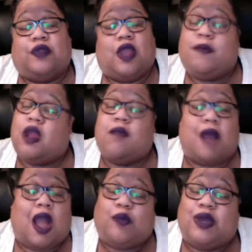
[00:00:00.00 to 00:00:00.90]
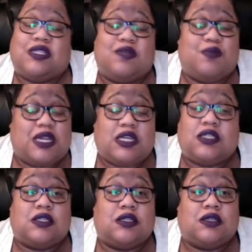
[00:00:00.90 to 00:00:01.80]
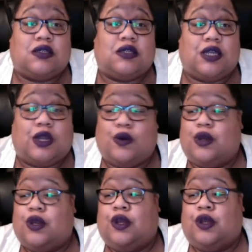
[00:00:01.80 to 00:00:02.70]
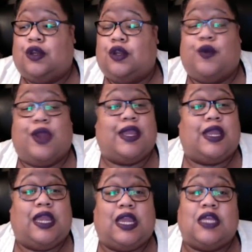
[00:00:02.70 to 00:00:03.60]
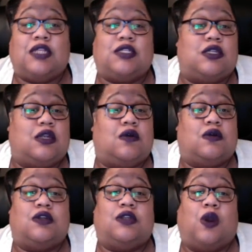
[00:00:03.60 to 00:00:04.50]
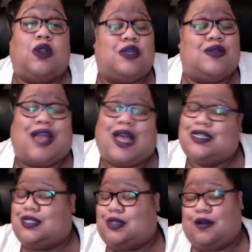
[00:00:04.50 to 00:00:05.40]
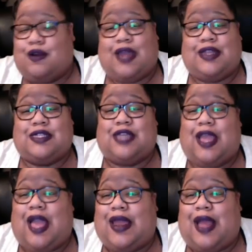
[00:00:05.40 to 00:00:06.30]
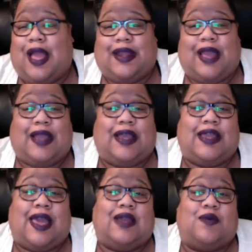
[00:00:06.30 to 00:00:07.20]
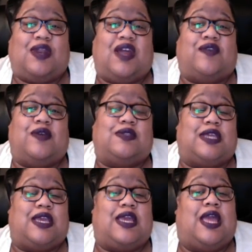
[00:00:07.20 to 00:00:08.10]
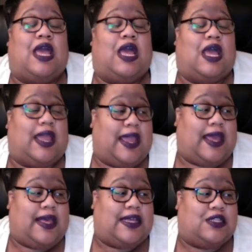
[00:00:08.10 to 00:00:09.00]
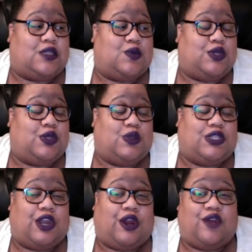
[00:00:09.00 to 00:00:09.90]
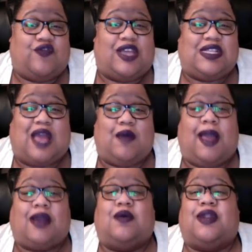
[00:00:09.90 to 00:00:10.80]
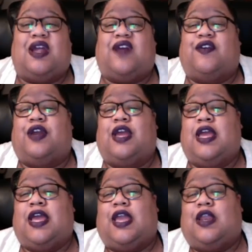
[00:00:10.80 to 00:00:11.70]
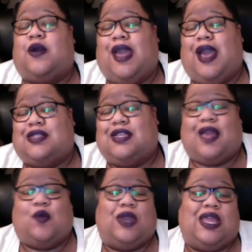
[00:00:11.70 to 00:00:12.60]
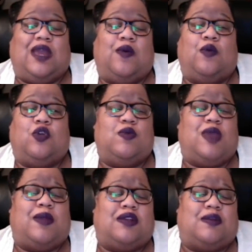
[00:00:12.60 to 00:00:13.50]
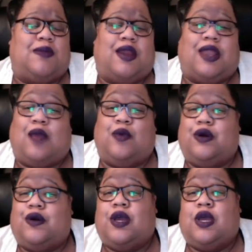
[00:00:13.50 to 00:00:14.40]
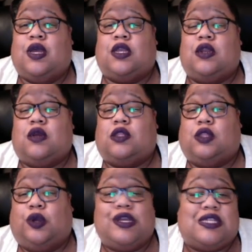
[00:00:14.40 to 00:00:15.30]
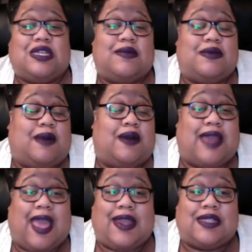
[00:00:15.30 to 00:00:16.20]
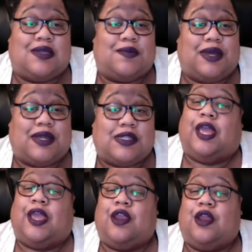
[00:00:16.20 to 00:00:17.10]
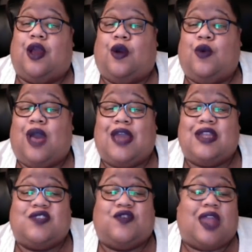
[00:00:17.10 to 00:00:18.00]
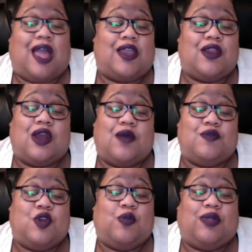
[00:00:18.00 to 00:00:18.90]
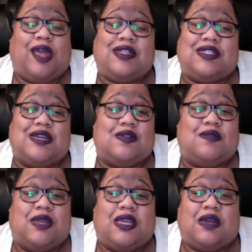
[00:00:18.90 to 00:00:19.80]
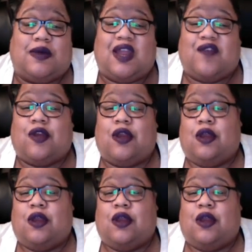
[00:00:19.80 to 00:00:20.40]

may her mom rest in peace, you know the grandkids, you know, condoling. I just, girl, I just can't. I, I, I cannot or whatever. You know what I'm saying? And we do see her FaceTime Michael or whatever, and, you know, asking, like, when will you be able to come to America? Like, well, you know, the lawyer said it'll be about nine to 10 months. And, you know, well, I just feel like, you know, your place is here with me or whatever.